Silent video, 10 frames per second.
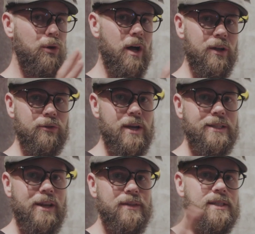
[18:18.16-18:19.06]

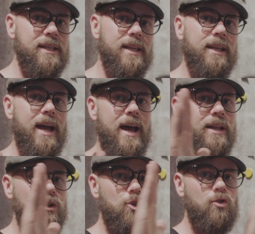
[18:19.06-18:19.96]
contrast out of a scene
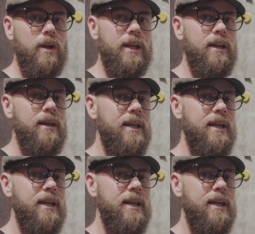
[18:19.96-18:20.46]
and shrink